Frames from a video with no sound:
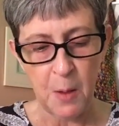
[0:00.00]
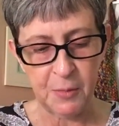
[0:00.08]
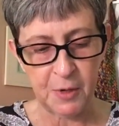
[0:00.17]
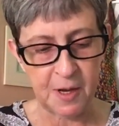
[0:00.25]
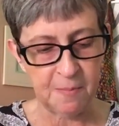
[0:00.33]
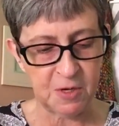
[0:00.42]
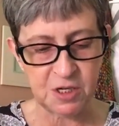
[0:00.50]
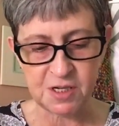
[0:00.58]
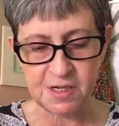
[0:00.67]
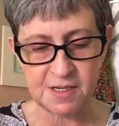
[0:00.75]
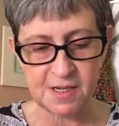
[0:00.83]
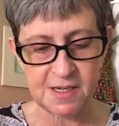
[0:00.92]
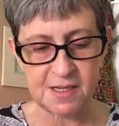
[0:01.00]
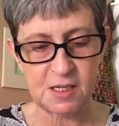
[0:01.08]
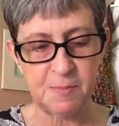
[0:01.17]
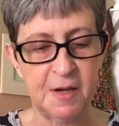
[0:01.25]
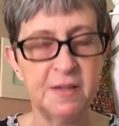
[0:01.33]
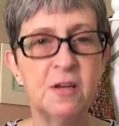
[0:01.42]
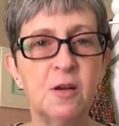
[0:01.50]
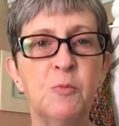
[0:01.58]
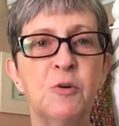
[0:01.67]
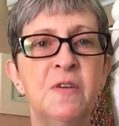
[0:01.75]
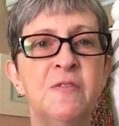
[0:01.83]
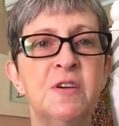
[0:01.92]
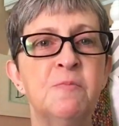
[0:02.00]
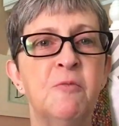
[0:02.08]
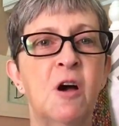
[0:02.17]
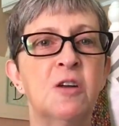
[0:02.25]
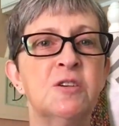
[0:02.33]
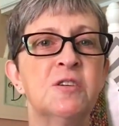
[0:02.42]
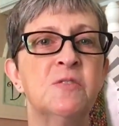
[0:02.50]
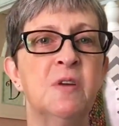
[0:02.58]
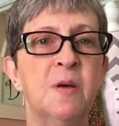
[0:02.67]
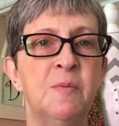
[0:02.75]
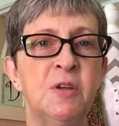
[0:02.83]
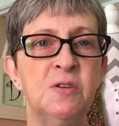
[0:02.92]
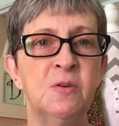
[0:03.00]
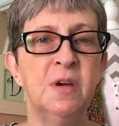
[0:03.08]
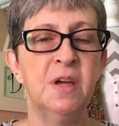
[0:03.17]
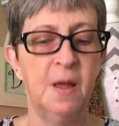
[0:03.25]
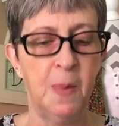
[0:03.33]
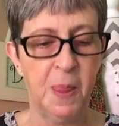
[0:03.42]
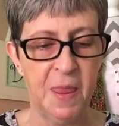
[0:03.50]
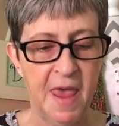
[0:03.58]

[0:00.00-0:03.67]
But just as I suspected on previous projects when I've been doing it,